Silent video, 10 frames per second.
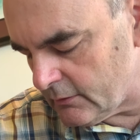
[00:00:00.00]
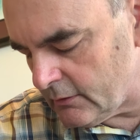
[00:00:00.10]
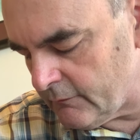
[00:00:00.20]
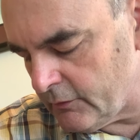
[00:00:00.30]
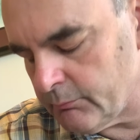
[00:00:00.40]

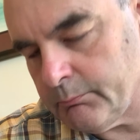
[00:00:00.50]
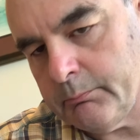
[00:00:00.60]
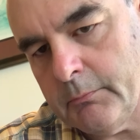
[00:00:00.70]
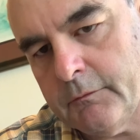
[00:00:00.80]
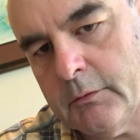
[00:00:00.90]
if you
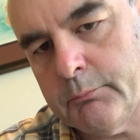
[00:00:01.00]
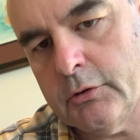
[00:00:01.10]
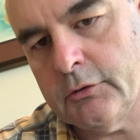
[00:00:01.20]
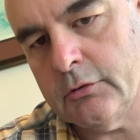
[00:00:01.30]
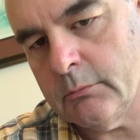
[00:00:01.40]

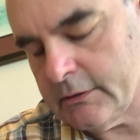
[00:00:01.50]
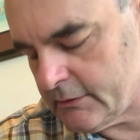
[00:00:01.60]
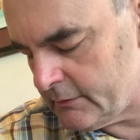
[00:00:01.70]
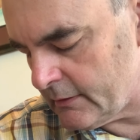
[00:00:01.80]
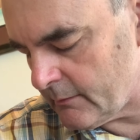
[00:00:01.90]
put too much
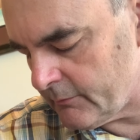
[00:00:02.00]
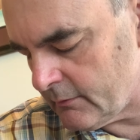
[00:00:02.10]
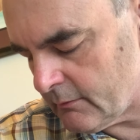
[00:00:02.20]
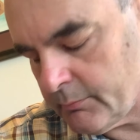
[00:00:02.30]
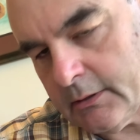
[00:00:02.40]
depth of
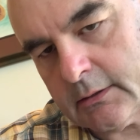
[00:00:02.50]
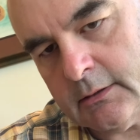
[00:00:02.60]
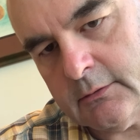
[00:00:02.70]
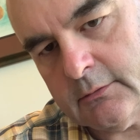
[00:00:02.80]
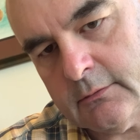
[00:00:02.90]
the pick
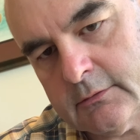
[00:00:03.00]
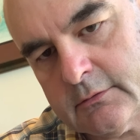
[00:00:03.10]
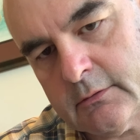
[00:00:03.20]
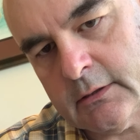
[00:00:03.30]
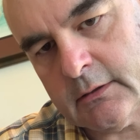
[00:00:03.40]
into the
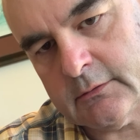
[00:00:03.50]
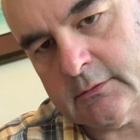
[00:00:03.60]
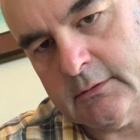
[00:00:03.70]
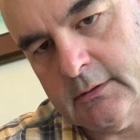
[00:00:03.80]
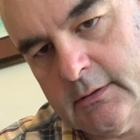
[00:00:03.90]
strings,
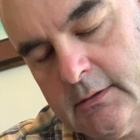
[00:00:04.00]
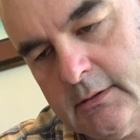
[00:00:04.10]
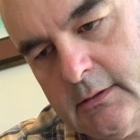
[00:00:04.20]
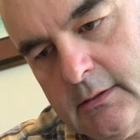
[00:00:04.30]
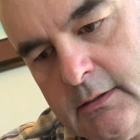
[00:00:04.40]

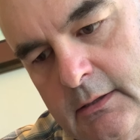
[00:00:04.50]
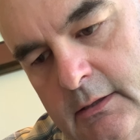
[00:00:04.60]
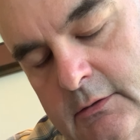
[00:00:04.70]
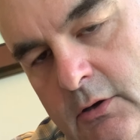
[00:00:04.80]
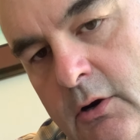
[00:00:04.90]

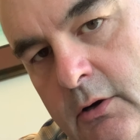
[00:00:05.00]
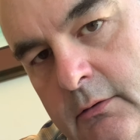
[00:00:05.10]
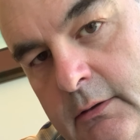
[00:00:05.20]
it's hard to